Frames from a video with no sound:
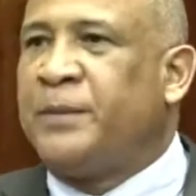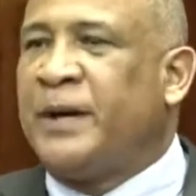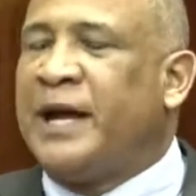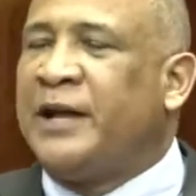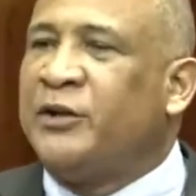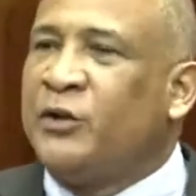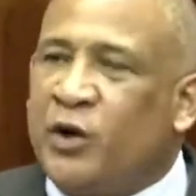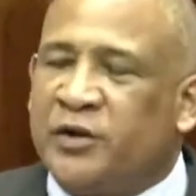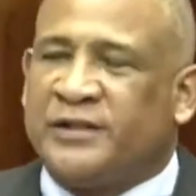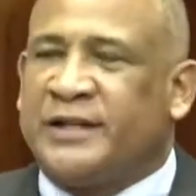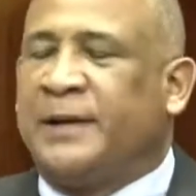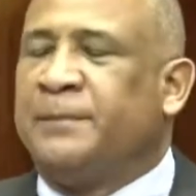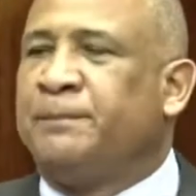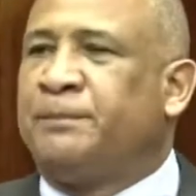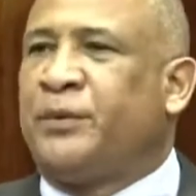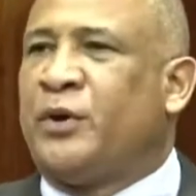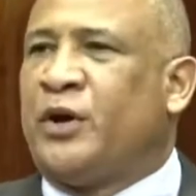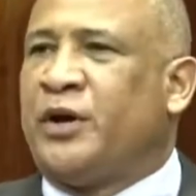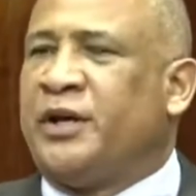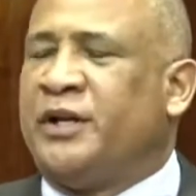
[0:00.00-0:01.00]
her are not
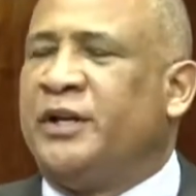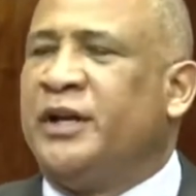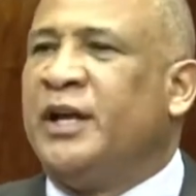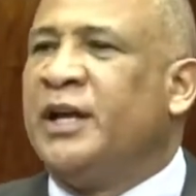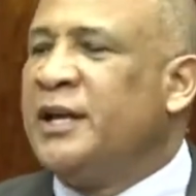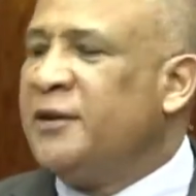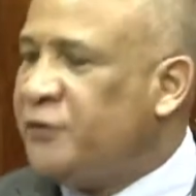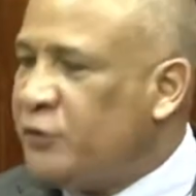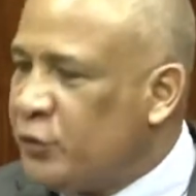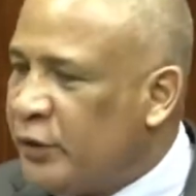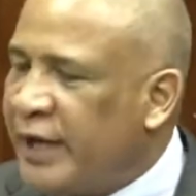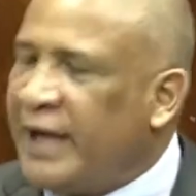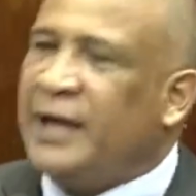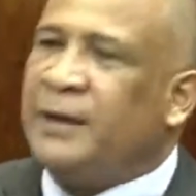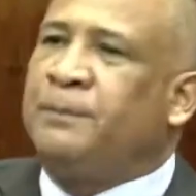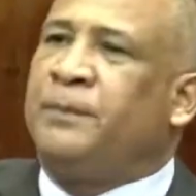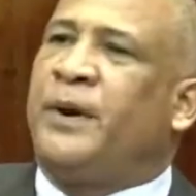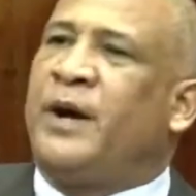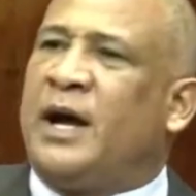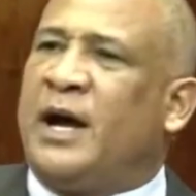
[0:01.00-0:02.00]
employed. If you
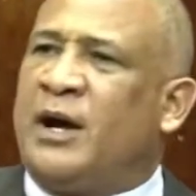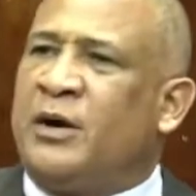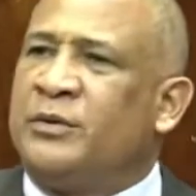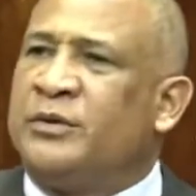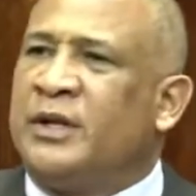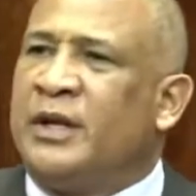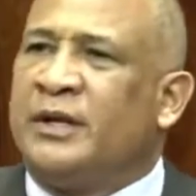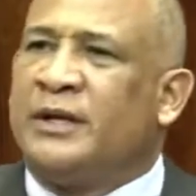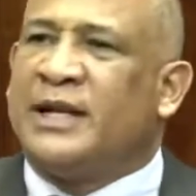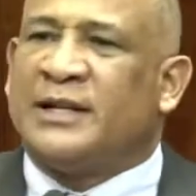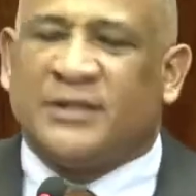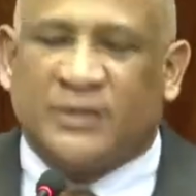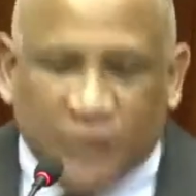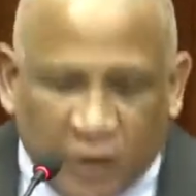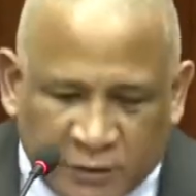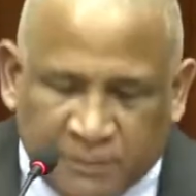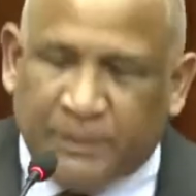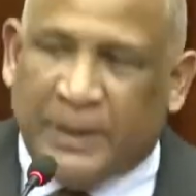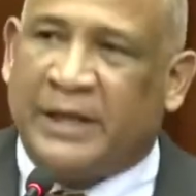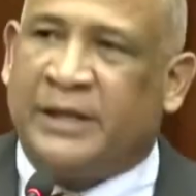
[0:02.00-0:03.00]
help her out, that's
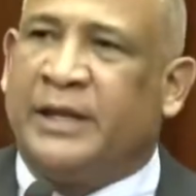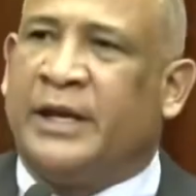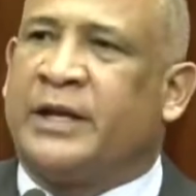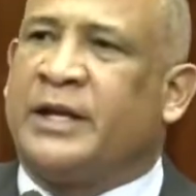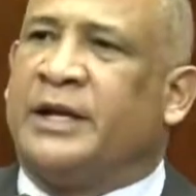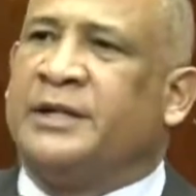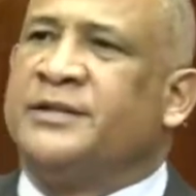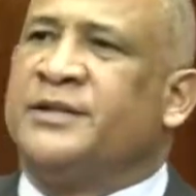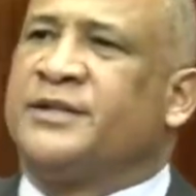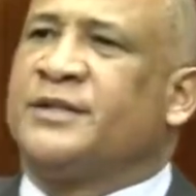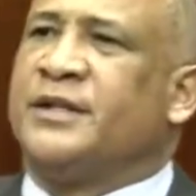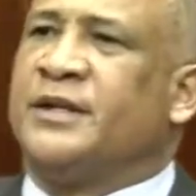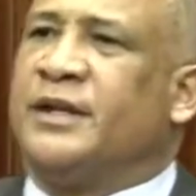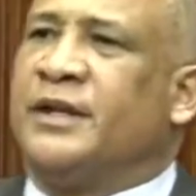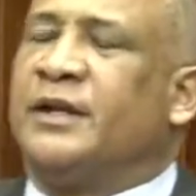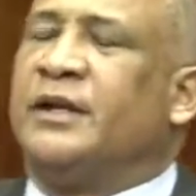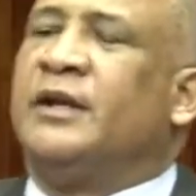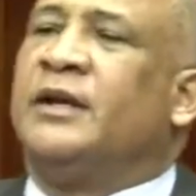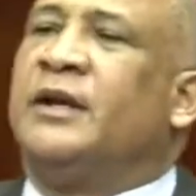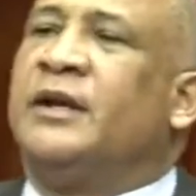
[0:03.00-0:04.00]
not
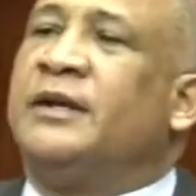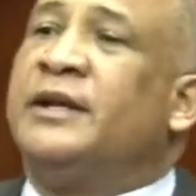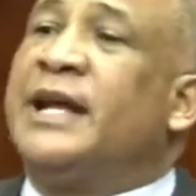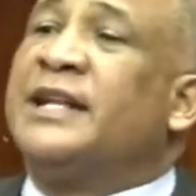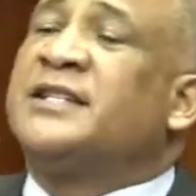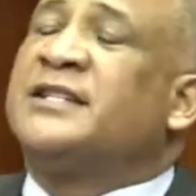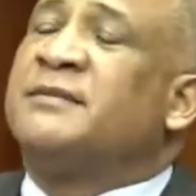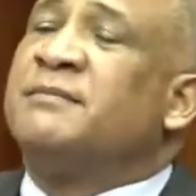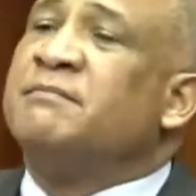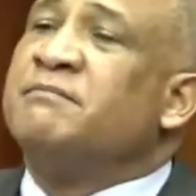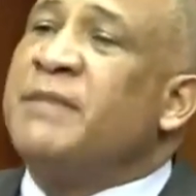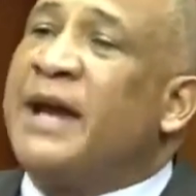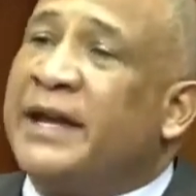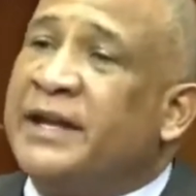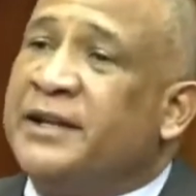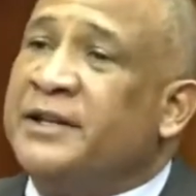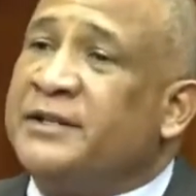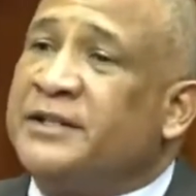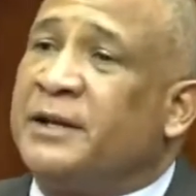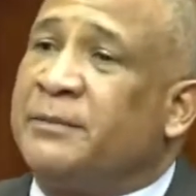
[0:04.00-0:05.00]
mendicancy. That's my
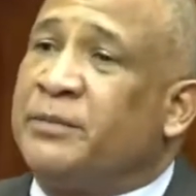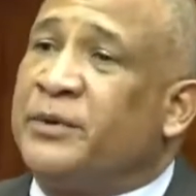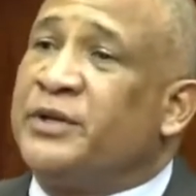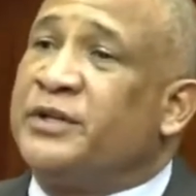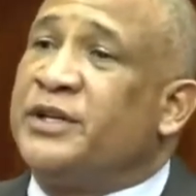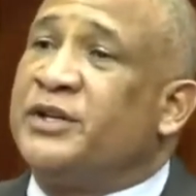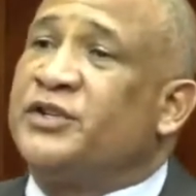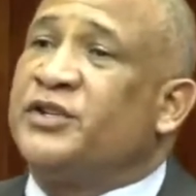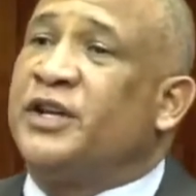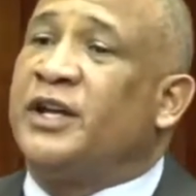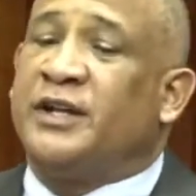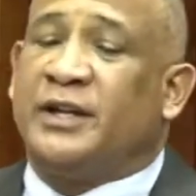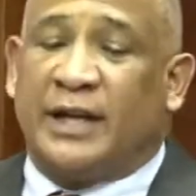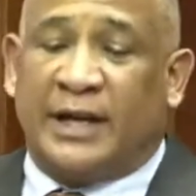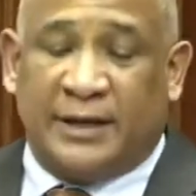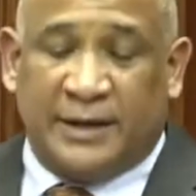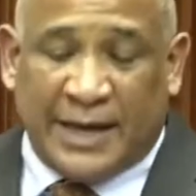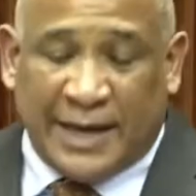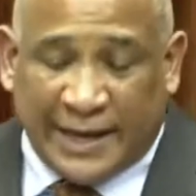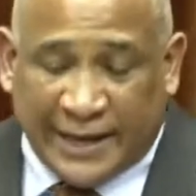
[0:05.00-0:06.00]
interpretation,
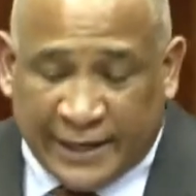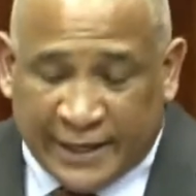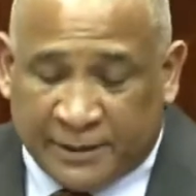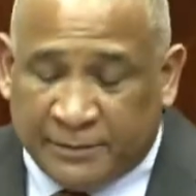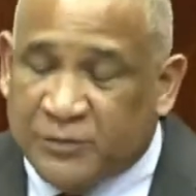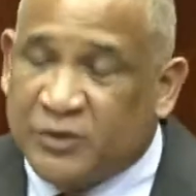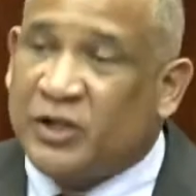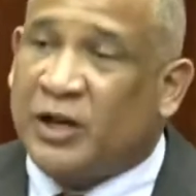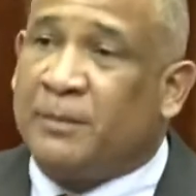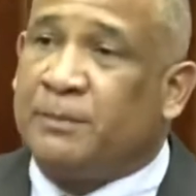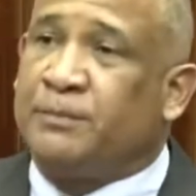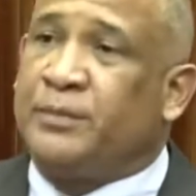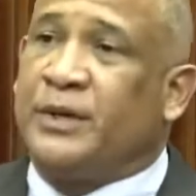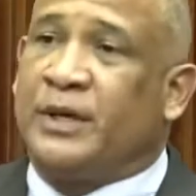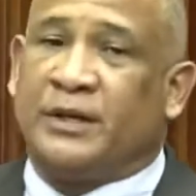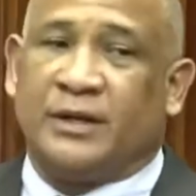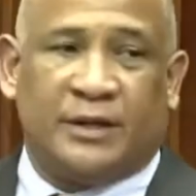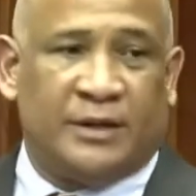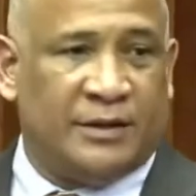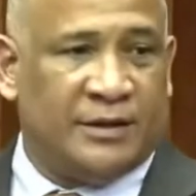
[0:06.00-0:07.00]
and I am
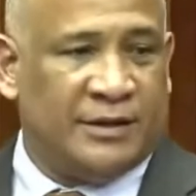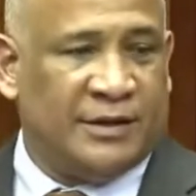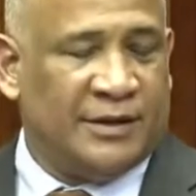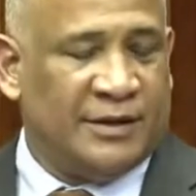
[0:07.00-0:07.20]
championing.